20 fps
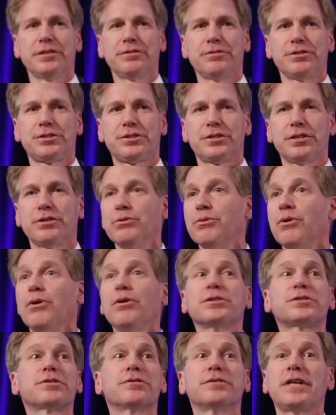literature who
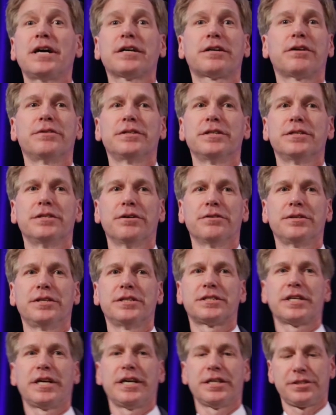also are not going to know
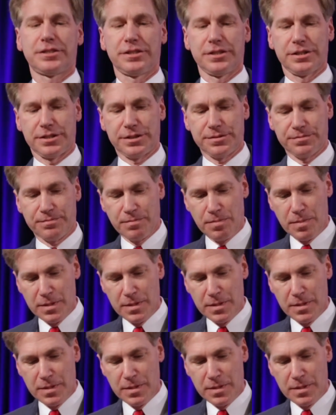these answers."